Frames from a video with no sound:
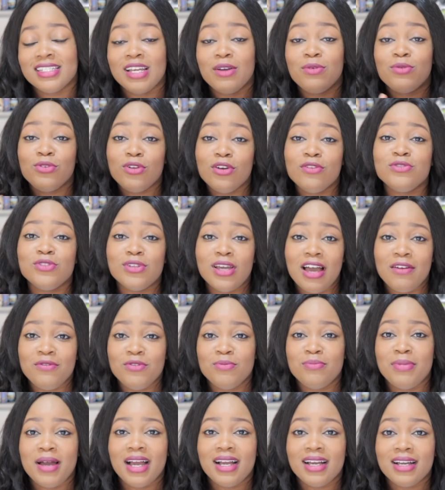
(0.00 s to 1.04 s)
I would love to have you
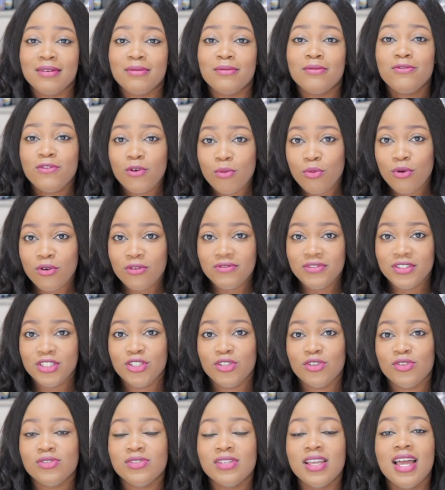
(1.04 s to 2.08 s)
back for more
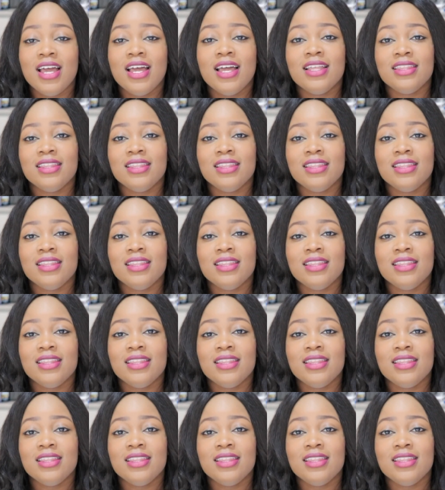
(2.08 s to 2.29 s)
videos.